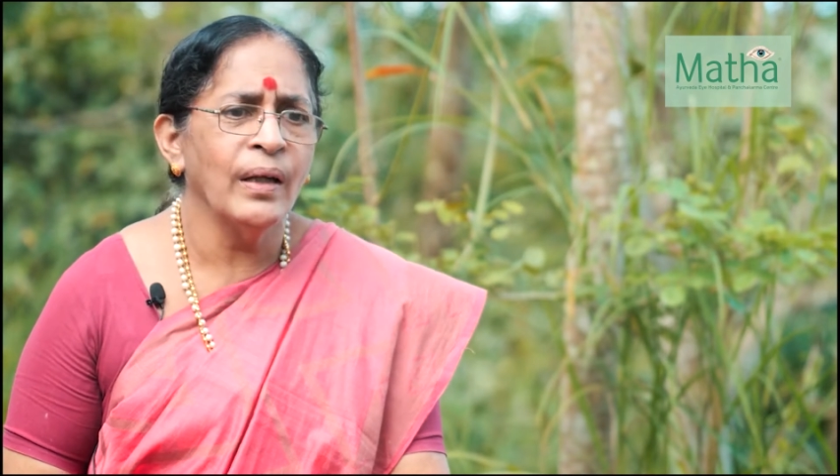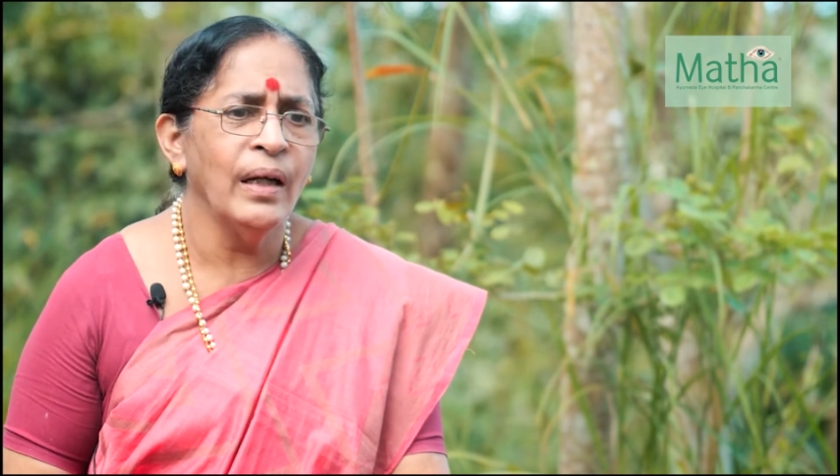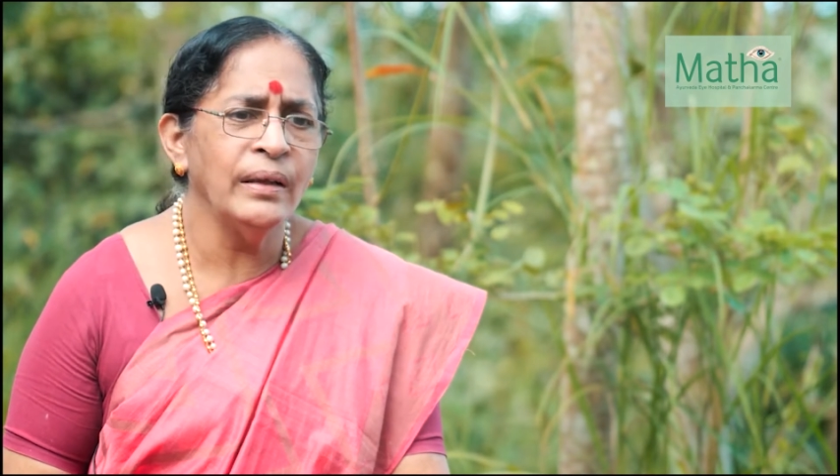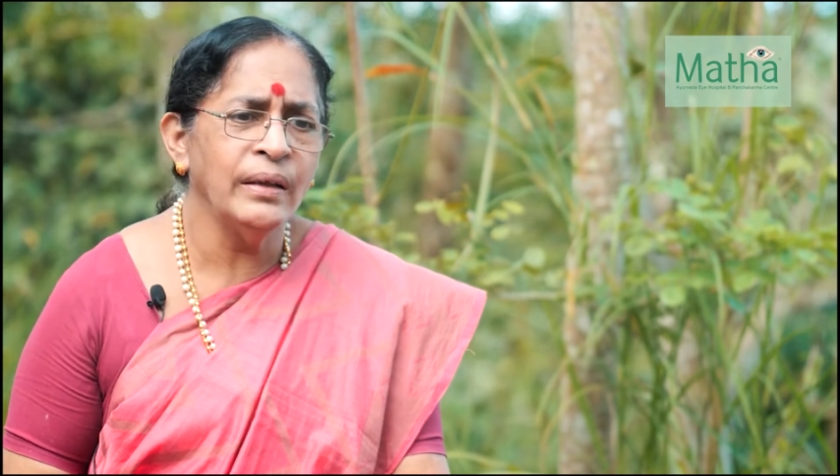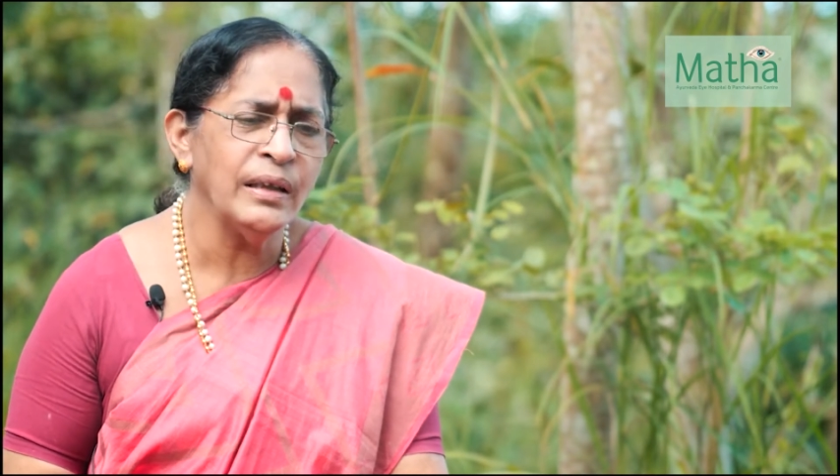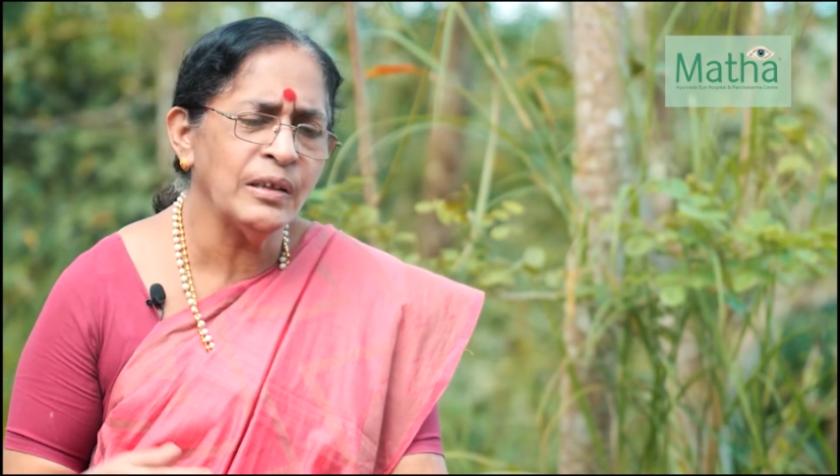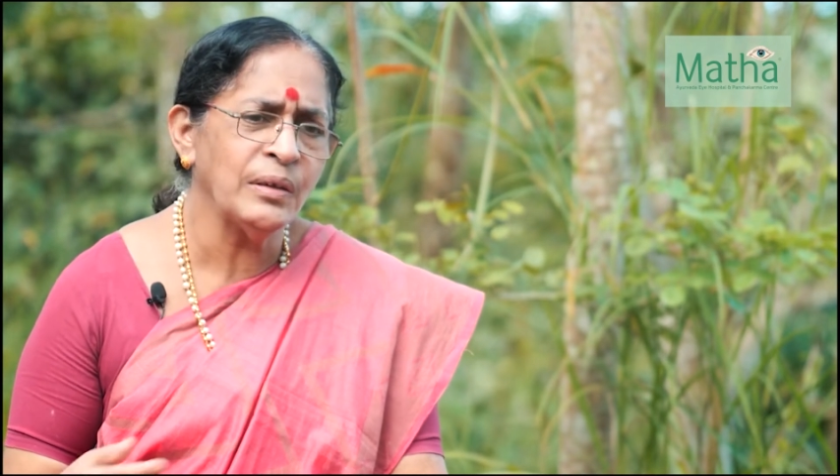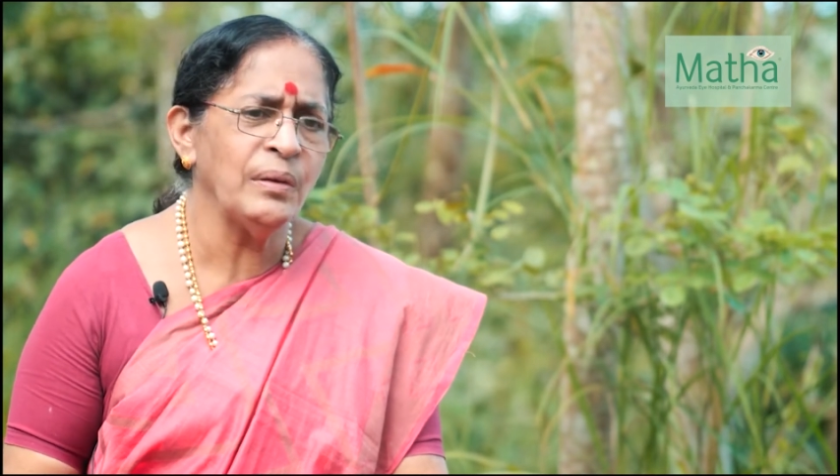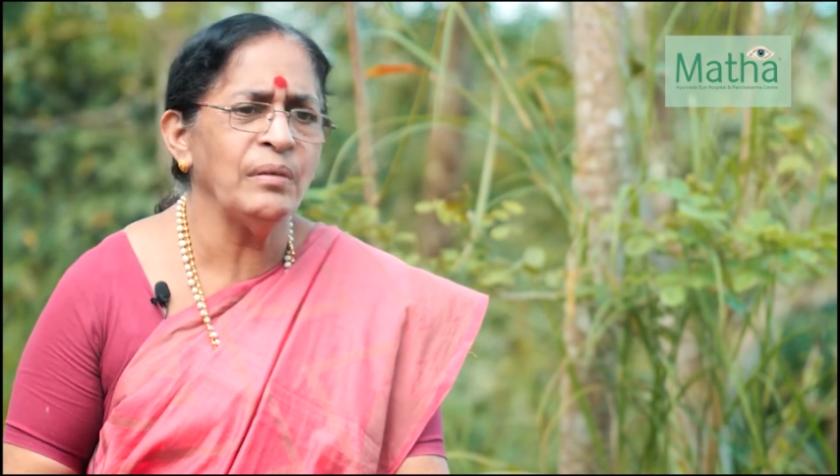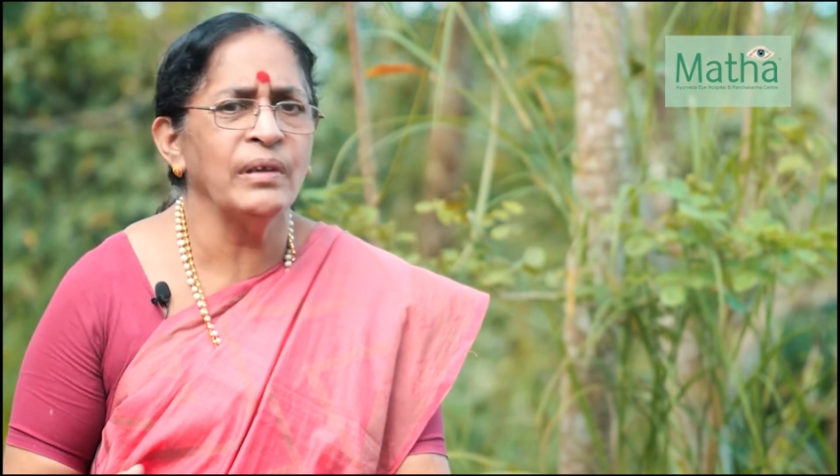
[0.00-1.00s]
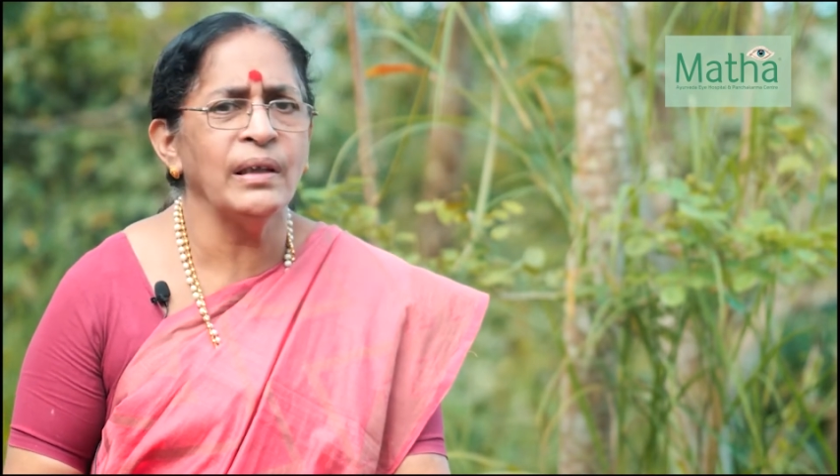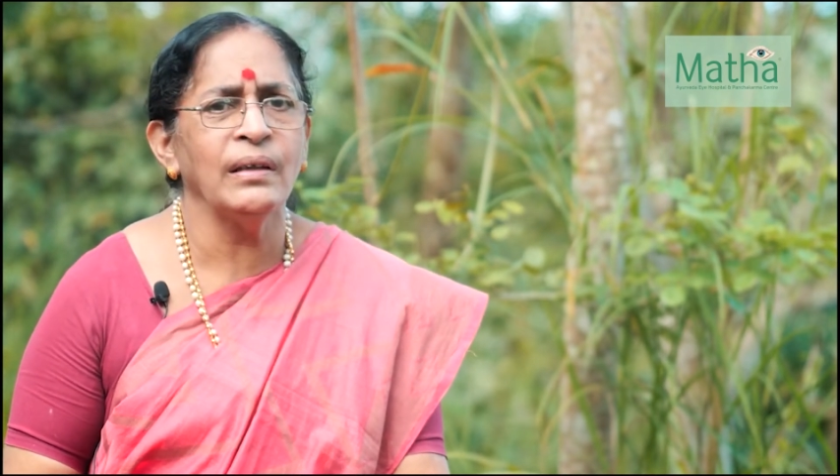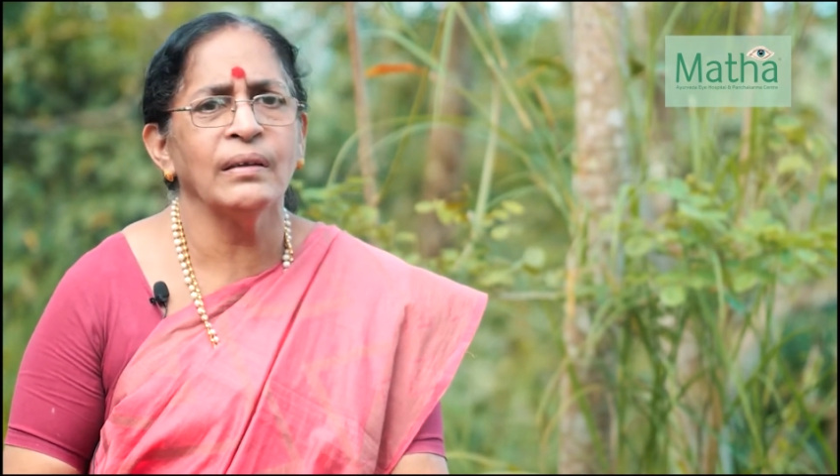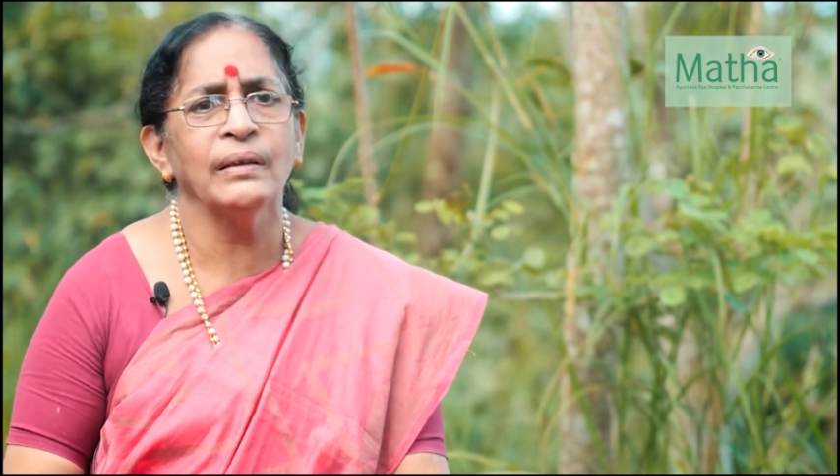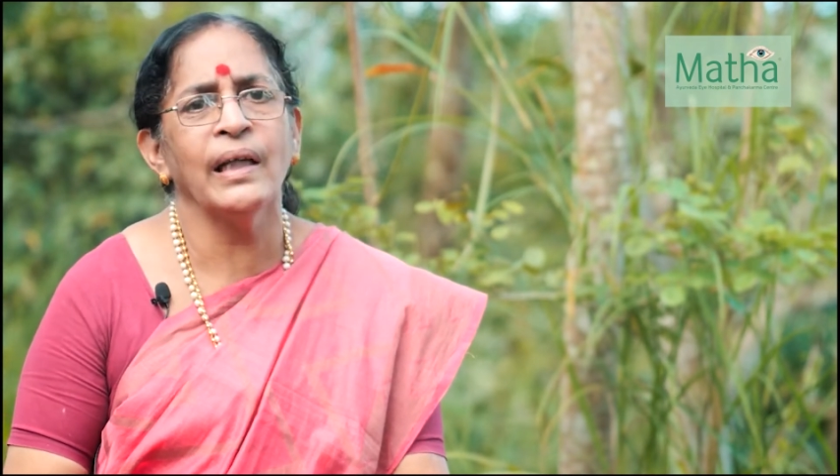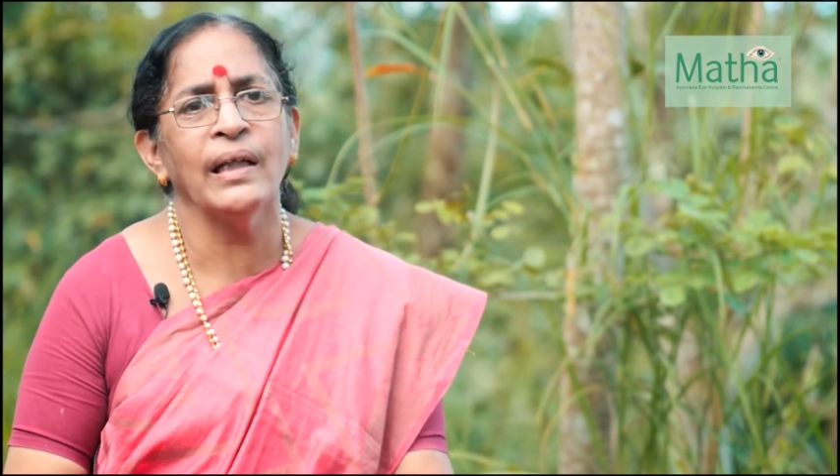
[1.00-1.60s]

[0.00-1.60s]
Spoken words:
And these all were the